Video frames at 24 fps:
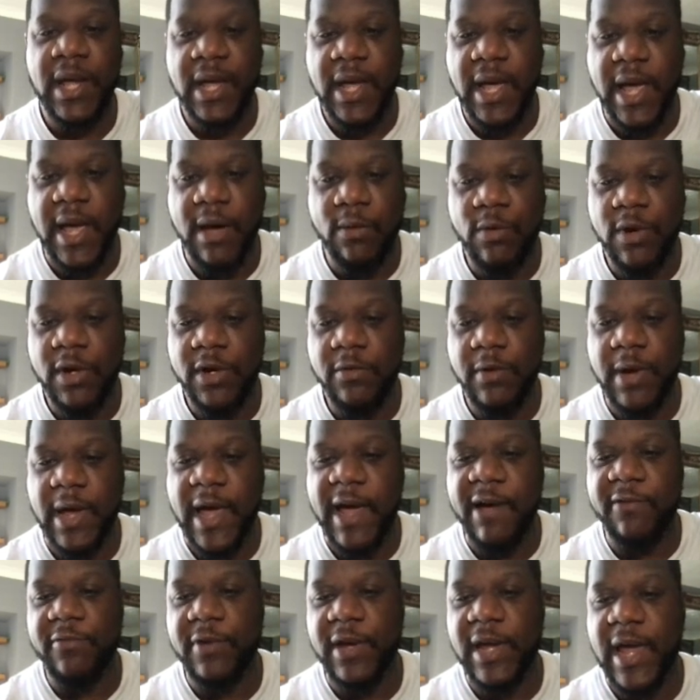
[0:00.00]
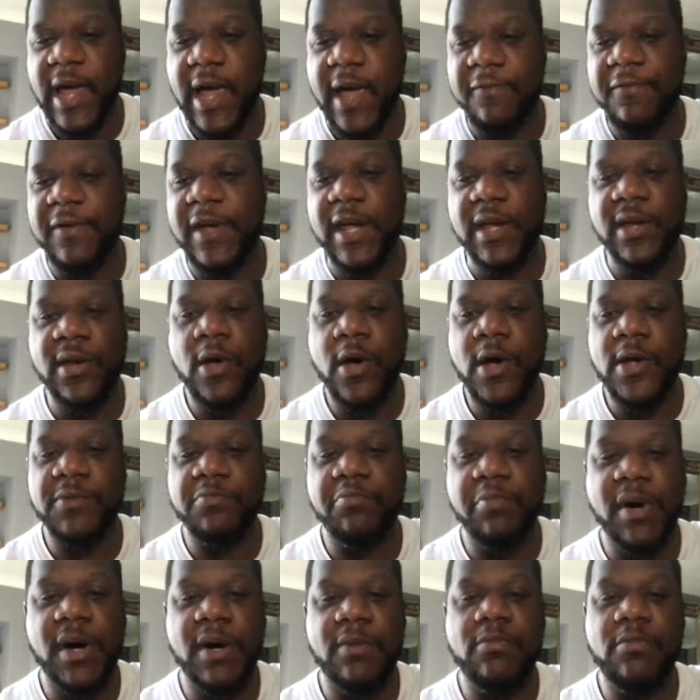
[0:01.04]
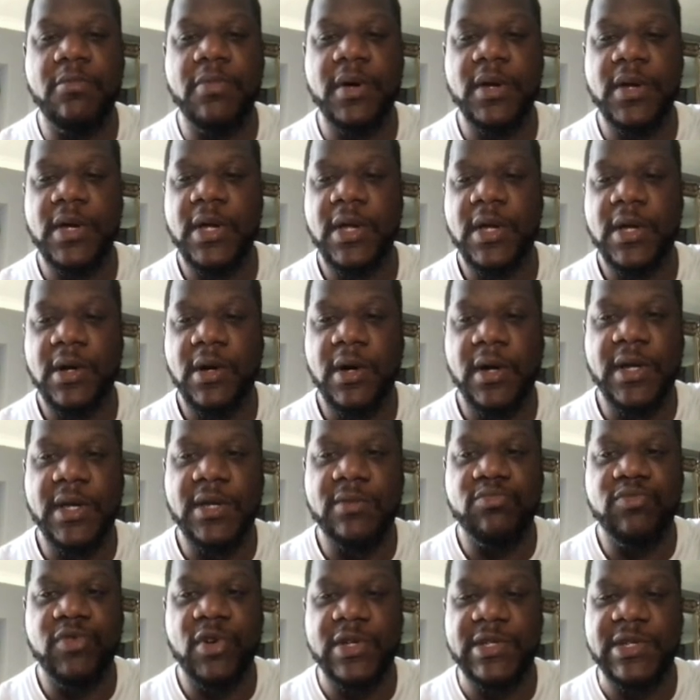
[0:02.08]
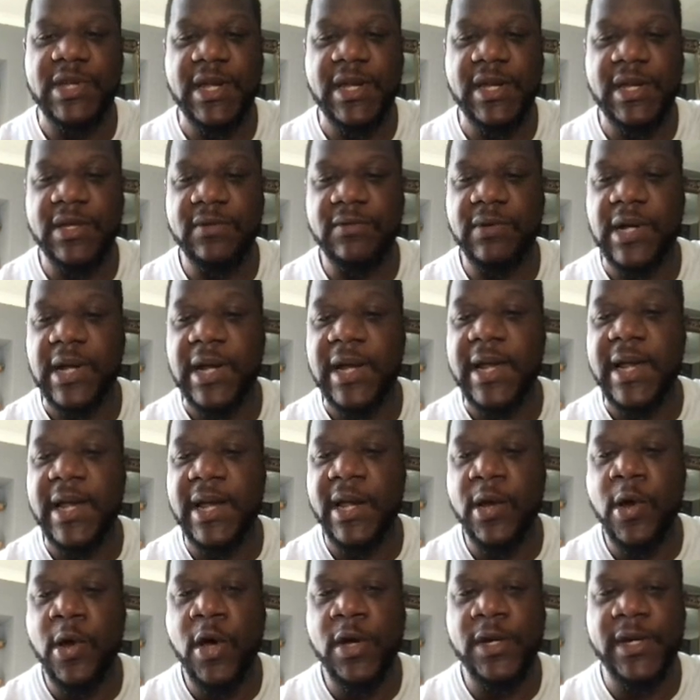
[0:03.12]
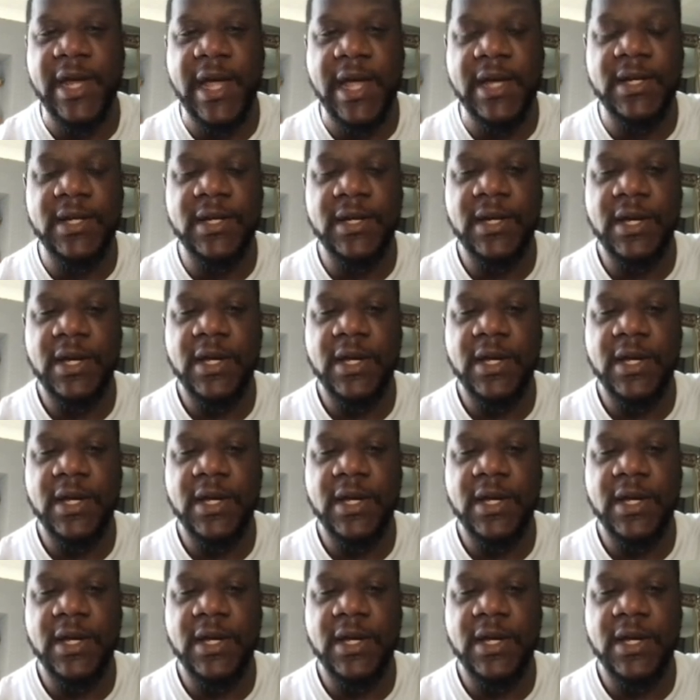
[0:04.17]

And what do we have? We have a nice pump on this project. It's clearly not dead.